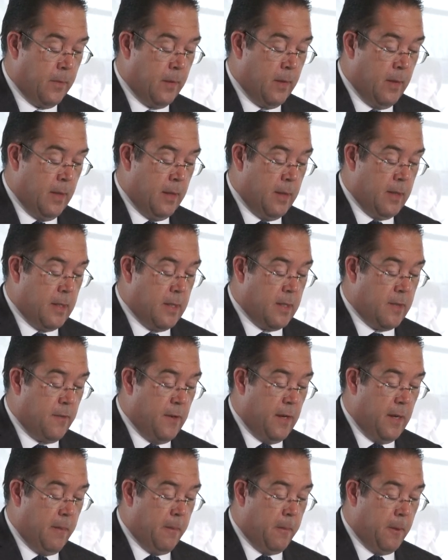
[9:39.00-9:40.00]
This is
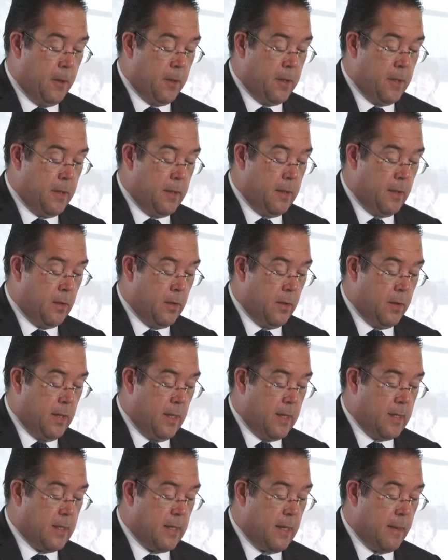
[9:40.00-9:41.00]
very important in
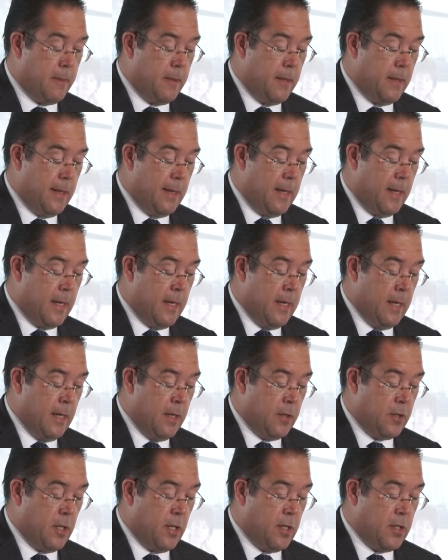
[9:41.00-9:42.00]
today's rapidly
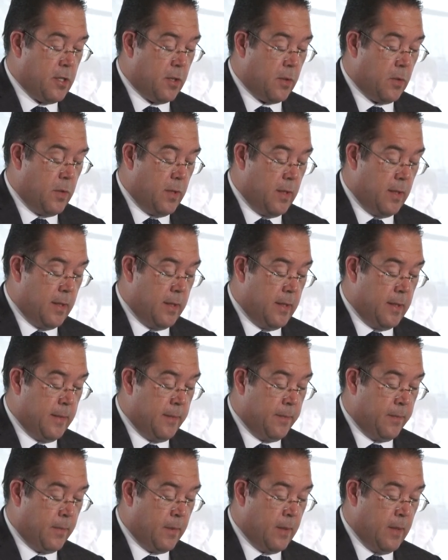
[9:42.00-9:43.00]
changing world.
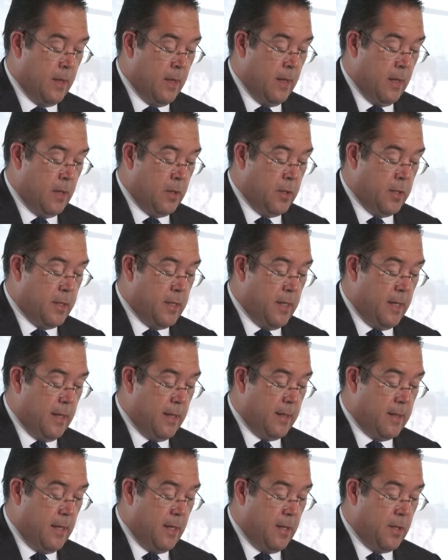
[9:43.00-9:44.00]

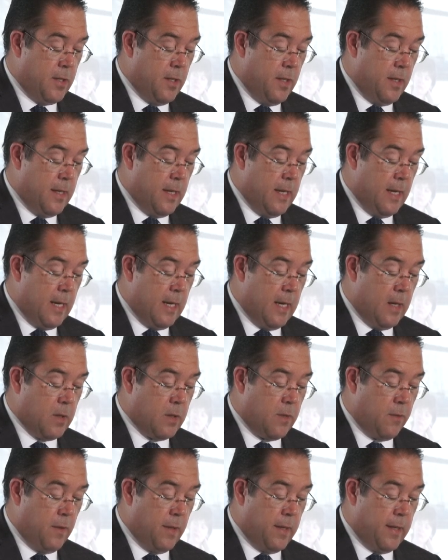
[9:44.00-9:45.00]
Digitalization
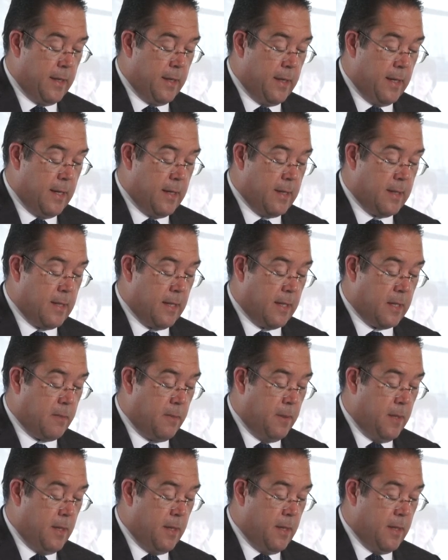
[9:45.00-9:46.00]
allows for an enhanced
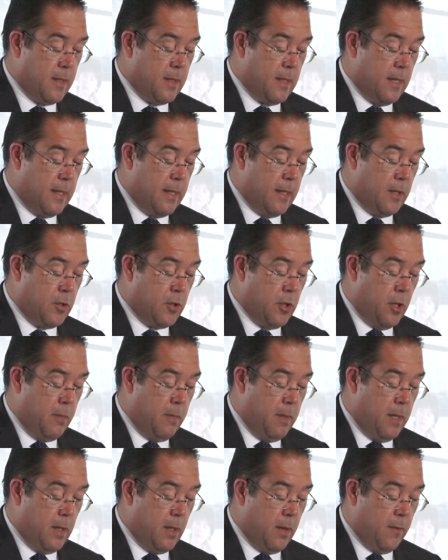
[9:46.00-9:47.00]
experience and
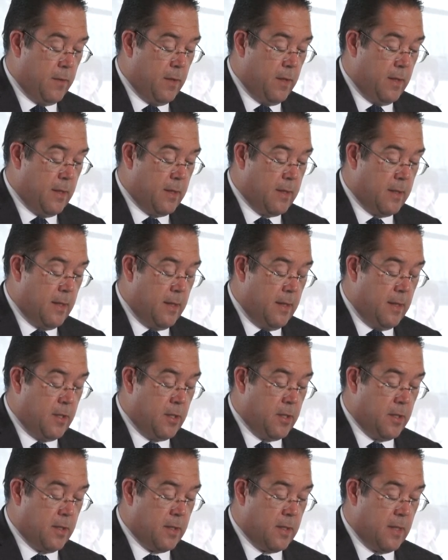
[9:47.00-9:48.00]
enjoyment of the
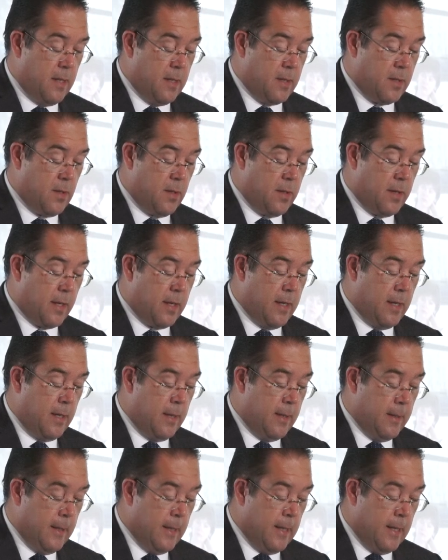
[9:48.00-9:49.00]
destination's historical
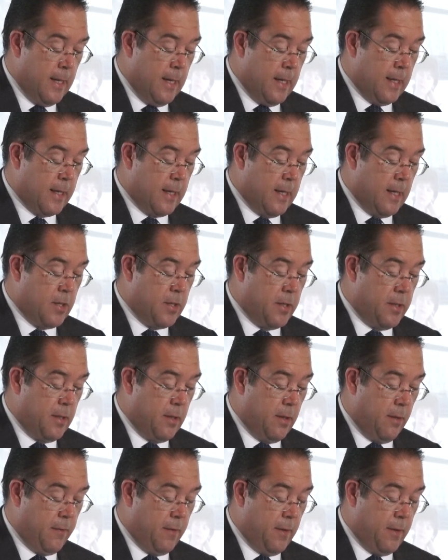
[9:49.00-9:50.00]
and cultural
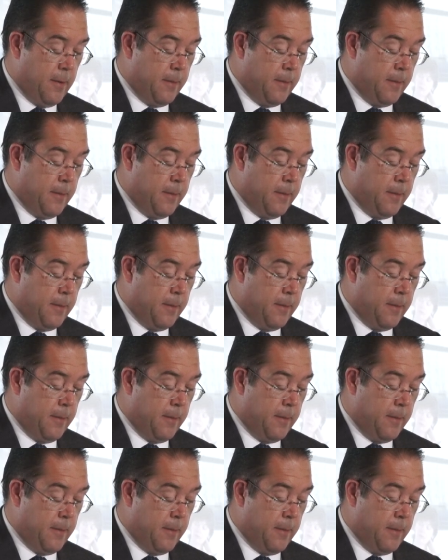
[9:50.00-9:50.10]
offer,